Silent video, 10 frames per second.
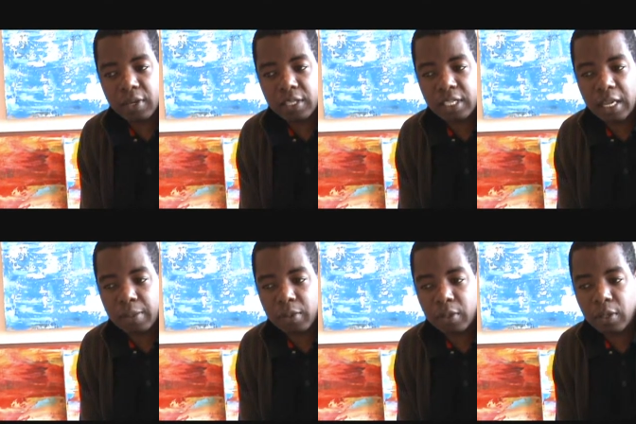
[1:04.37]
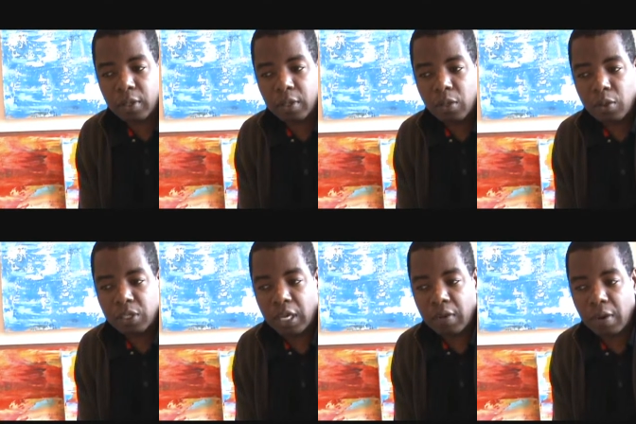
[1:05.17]
for example,
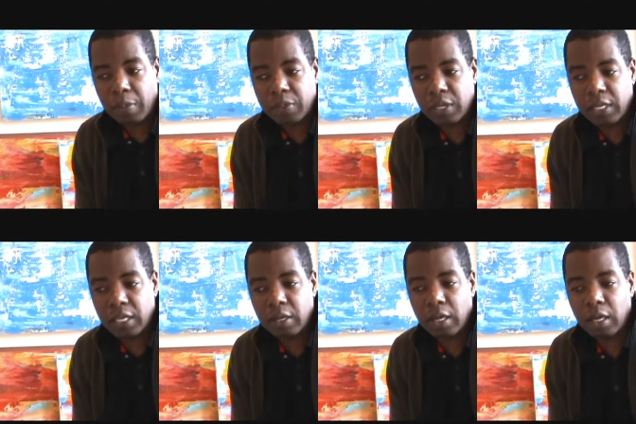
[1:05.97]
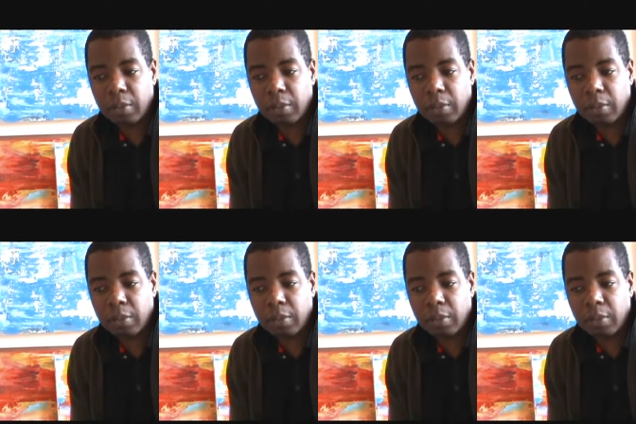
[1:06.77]
which I represented